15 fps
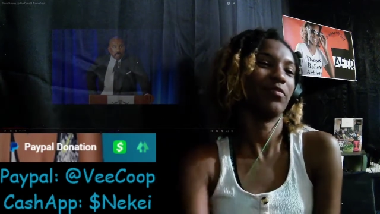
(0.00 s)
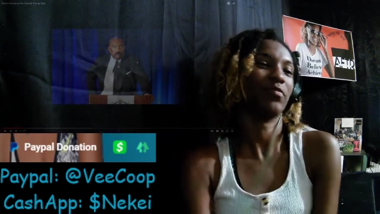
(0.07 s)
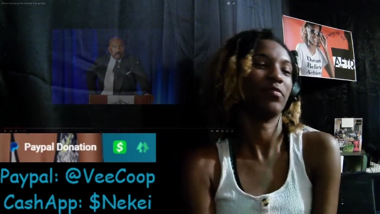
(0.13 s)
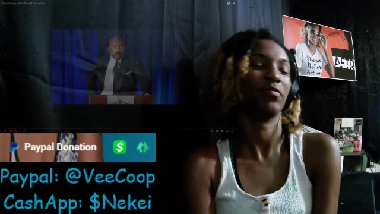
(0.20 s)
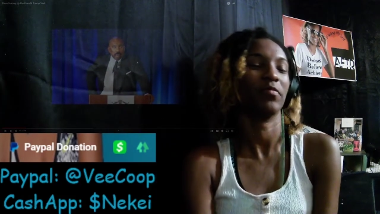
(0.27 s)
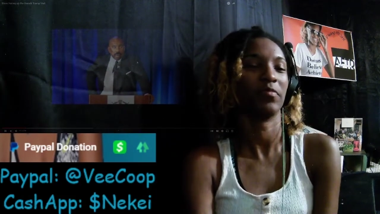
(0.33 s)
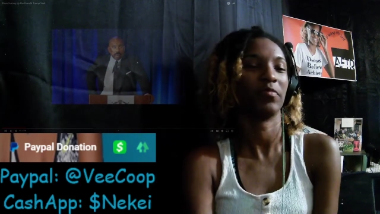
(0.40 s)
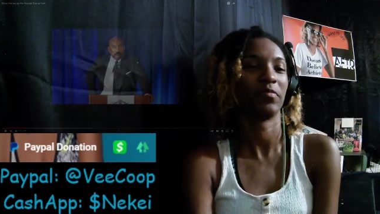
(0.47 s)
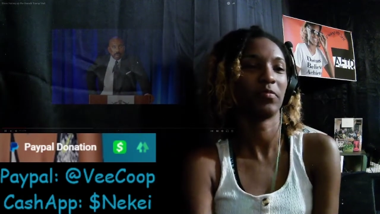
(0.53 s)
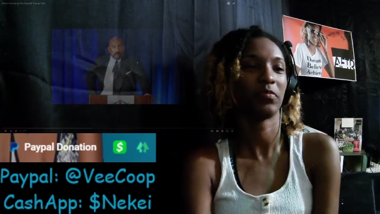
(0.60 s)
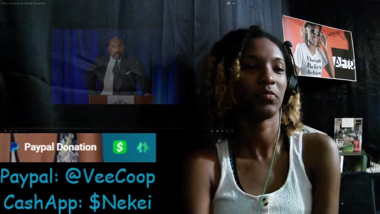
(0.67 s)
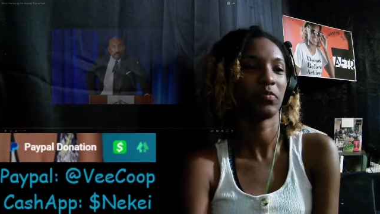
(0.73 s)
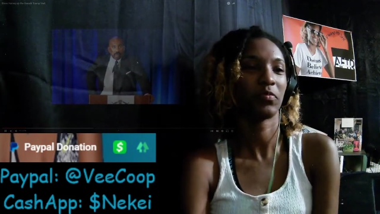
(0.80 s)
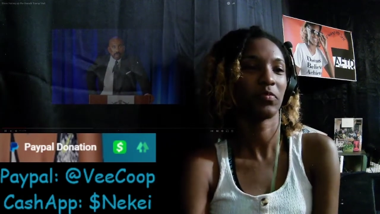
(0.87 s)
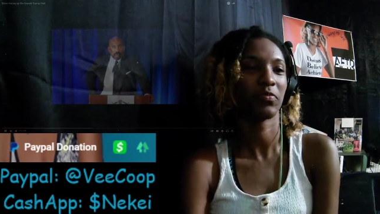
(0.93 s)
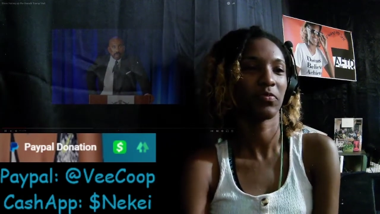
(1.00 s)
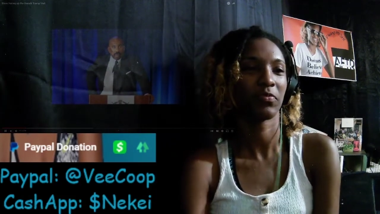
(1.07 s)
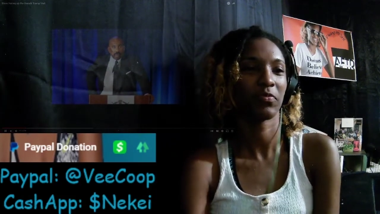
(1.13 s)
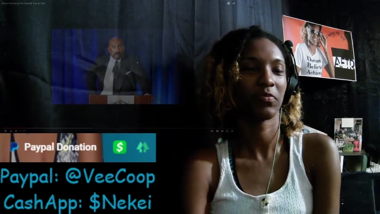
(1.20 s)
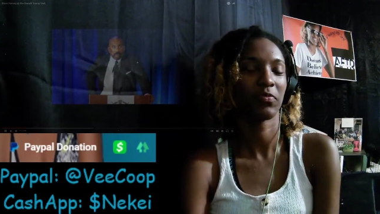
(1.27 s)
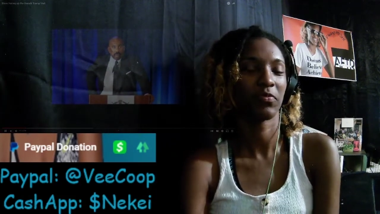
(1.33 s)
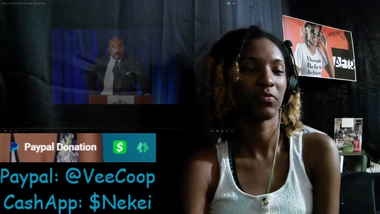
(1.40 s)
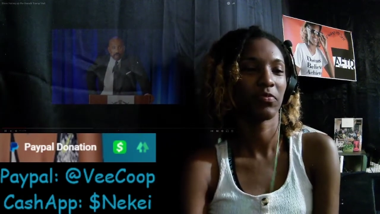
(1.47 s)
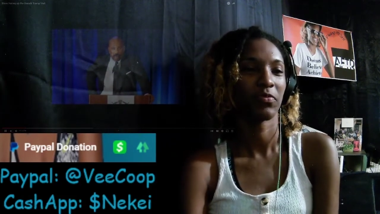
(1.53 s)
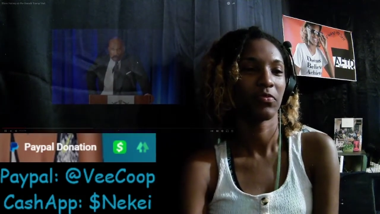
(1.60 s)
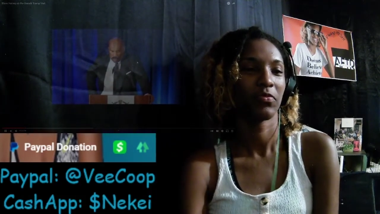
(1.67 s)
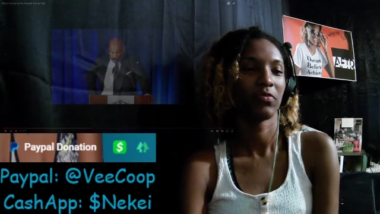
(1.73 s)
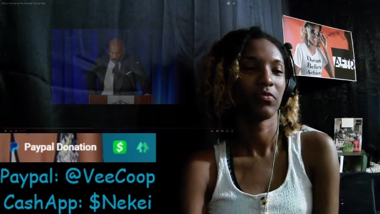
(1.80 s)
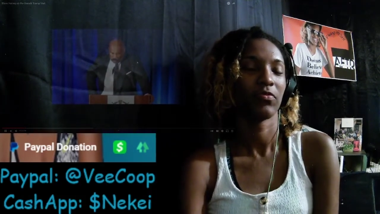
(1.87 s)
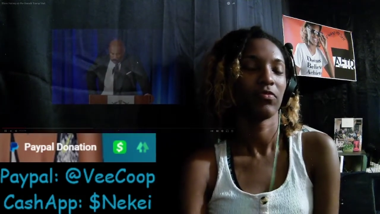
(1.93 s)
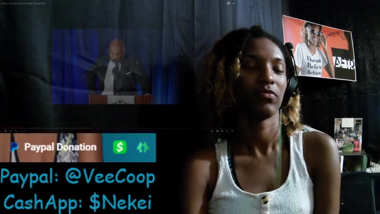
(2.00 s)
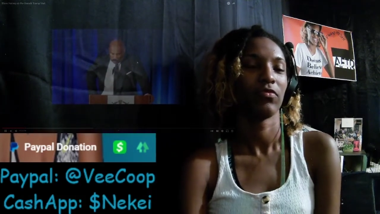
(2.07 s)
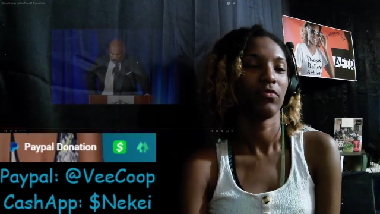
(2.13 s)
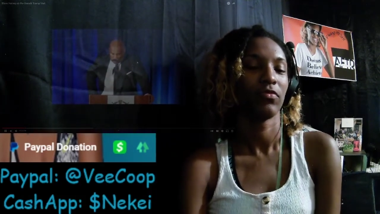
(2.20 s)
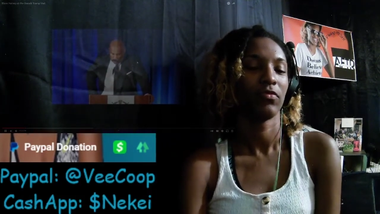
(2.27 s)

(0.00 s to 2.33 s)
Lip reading: Nothing is said.